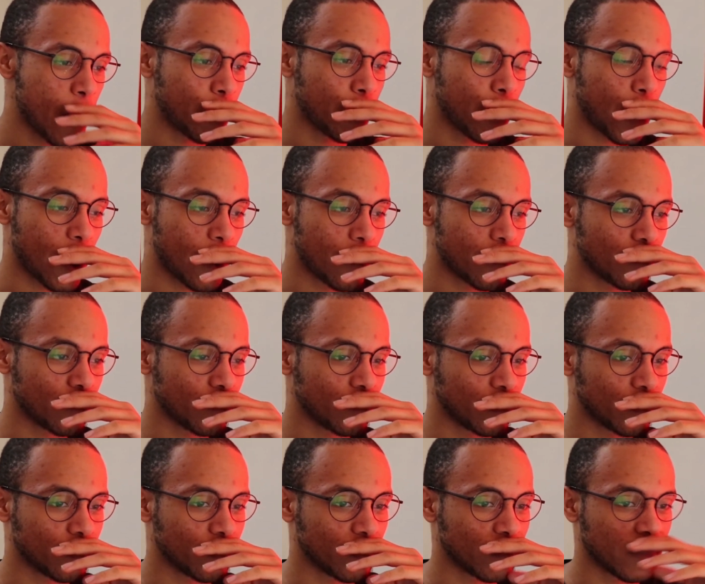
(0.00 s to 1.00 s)
But
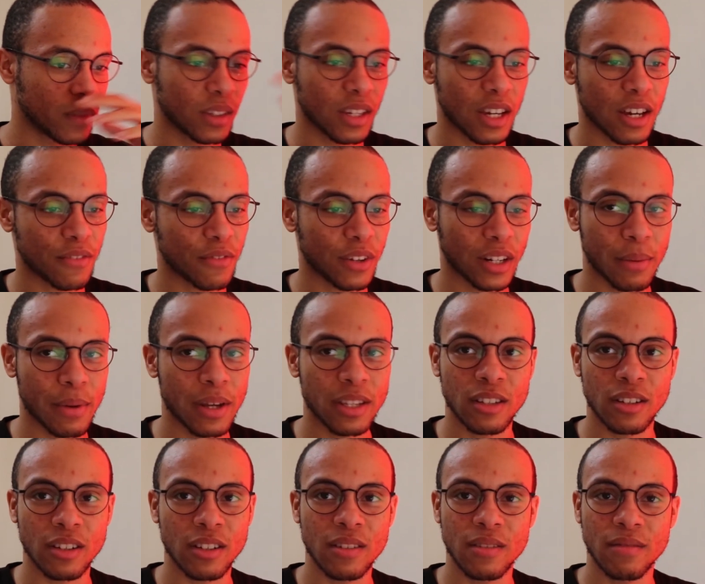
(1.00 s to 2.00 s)
yeah,
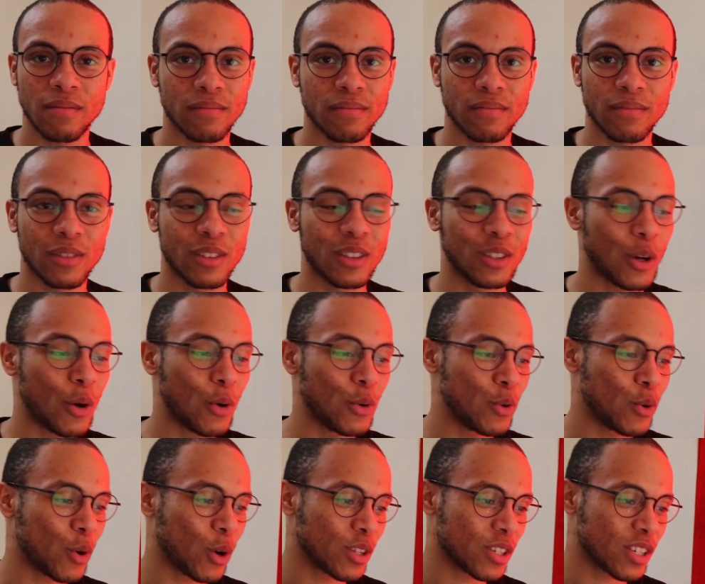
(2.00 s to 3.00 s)
fundamentally, no
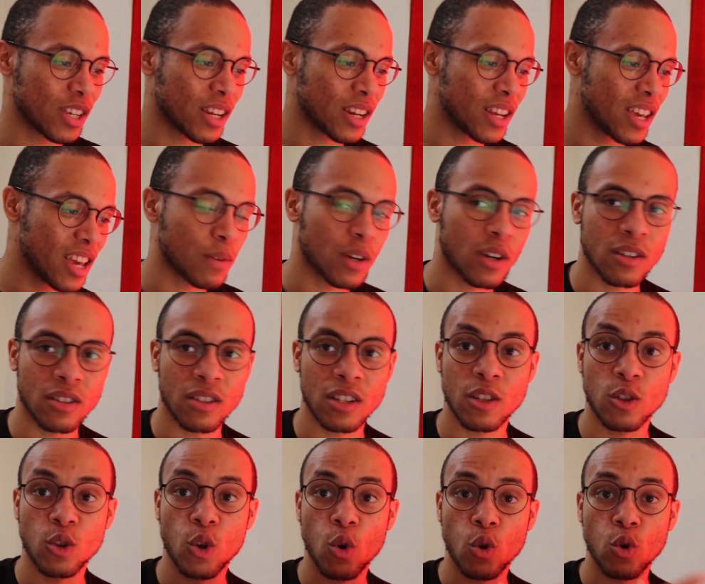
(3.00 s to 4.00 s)
new content because
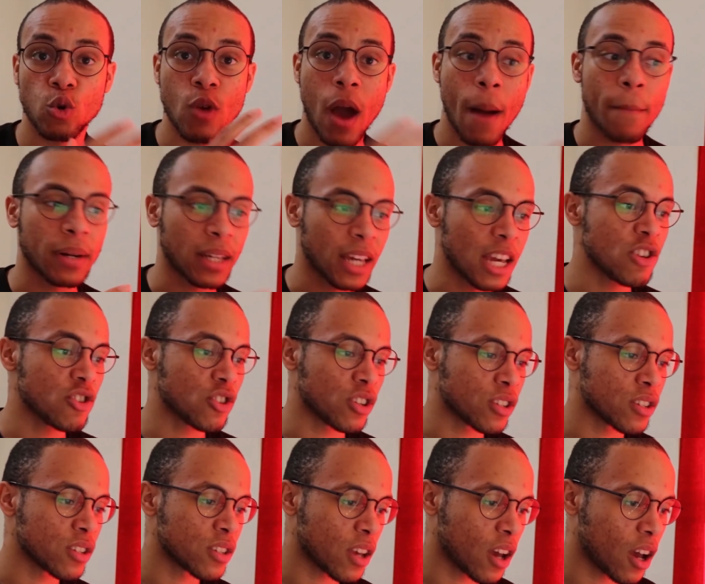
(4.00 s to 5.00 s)
there's no new
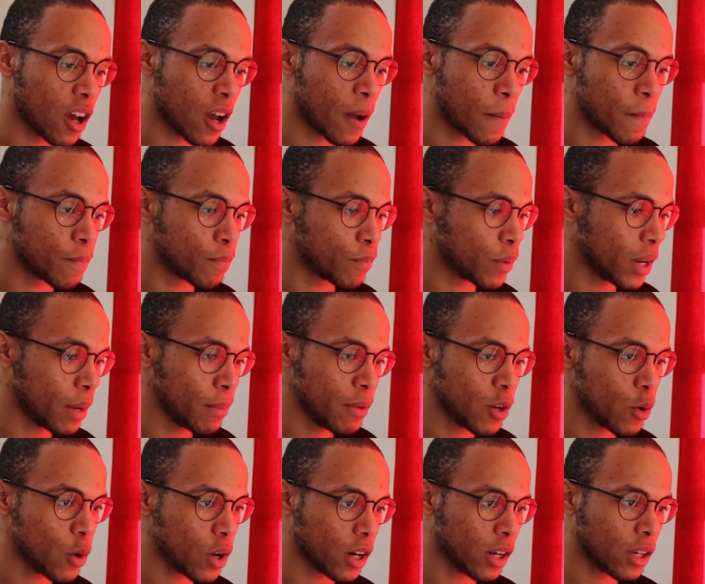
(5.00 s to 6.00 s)
applications. But let me
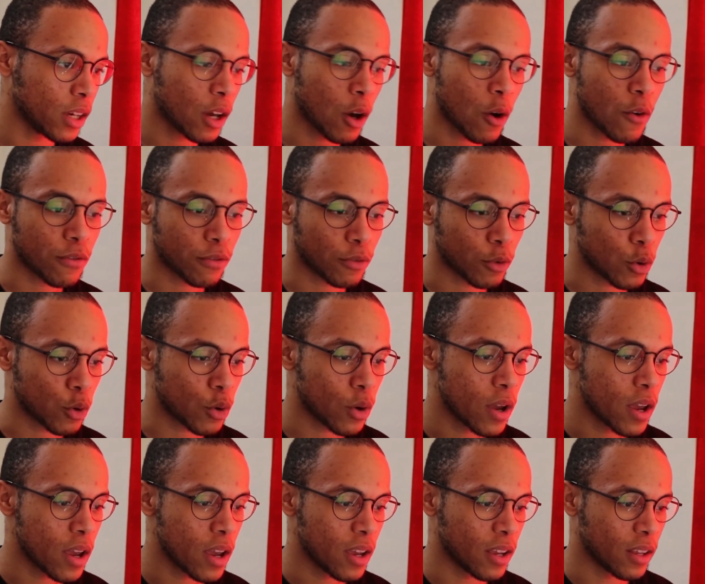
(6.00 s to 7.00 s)
quickly go through
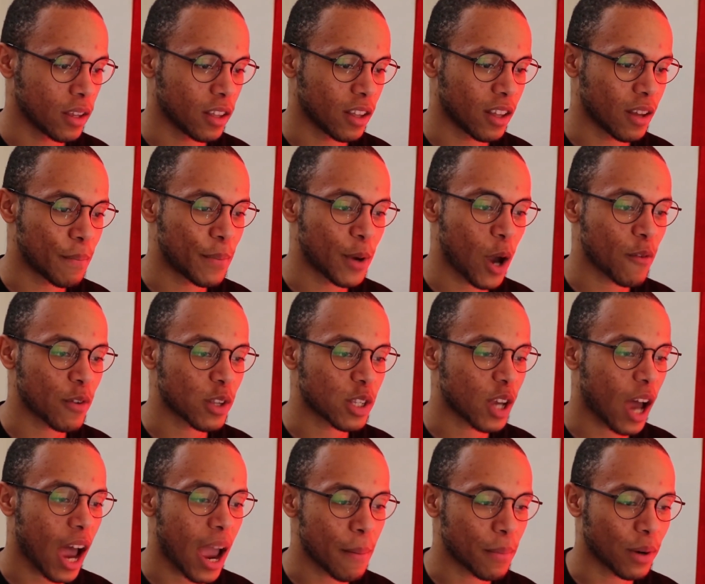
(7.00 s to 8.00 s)
a bit of a
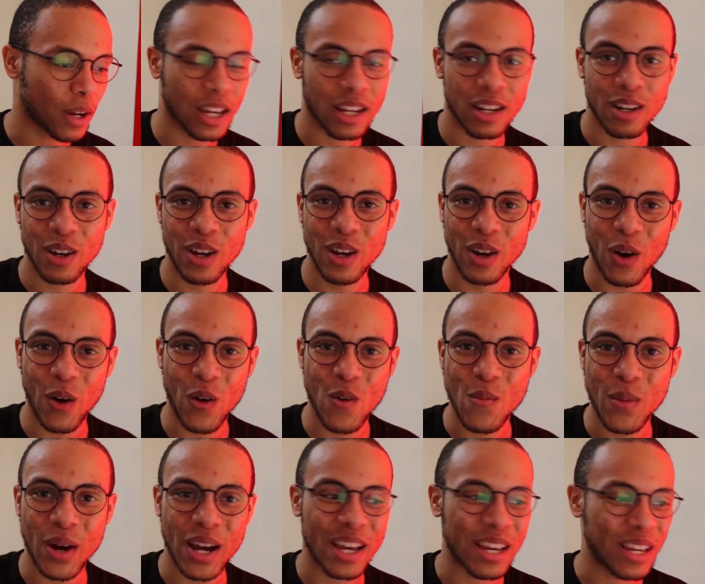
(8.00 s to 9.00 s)
timeline of
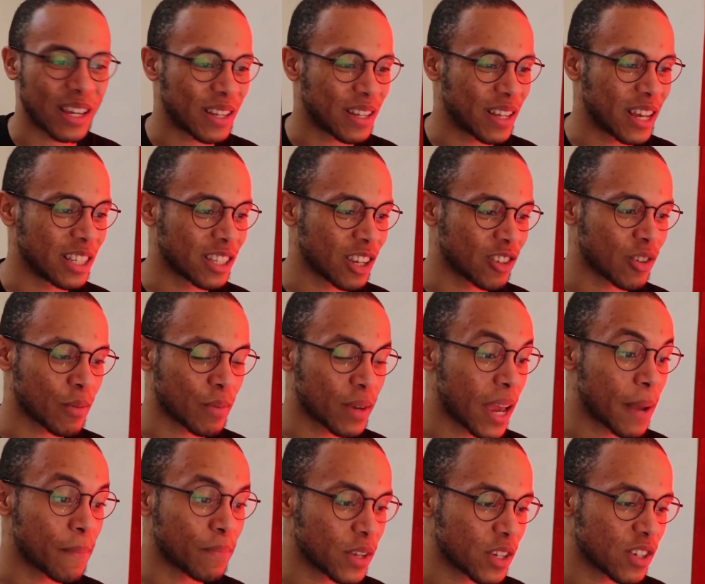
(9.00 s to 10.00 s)
my internship
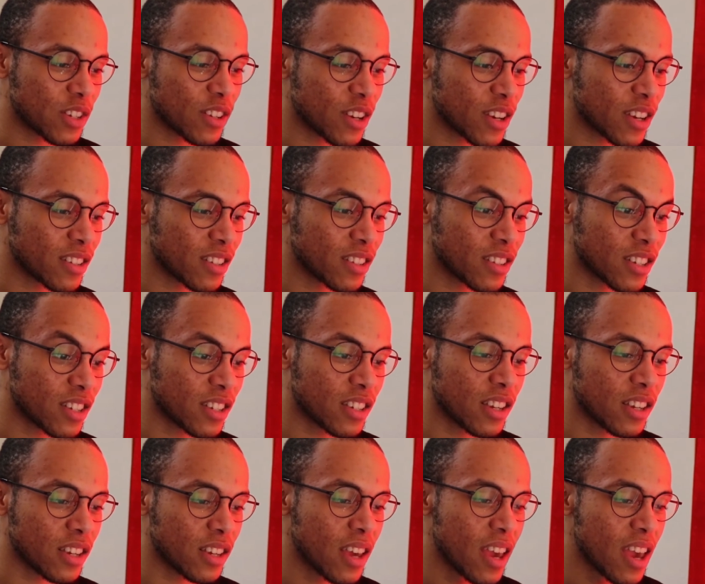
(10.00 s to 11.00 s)
game this year just to
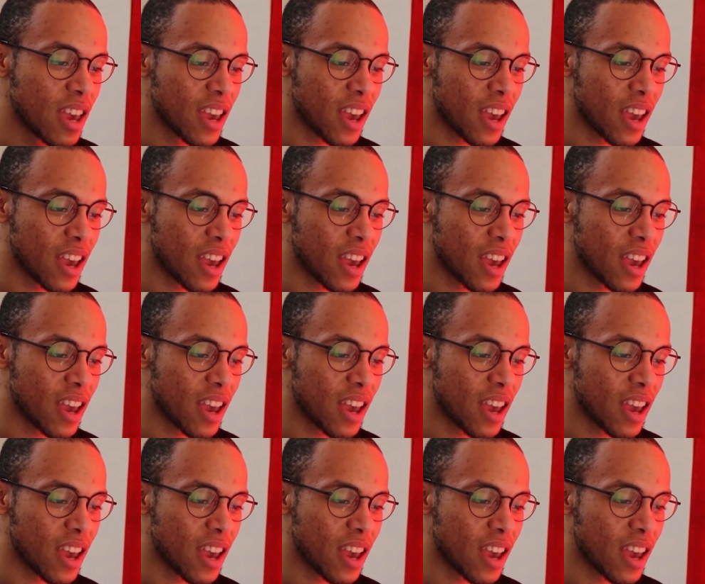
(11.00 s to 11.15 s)
see,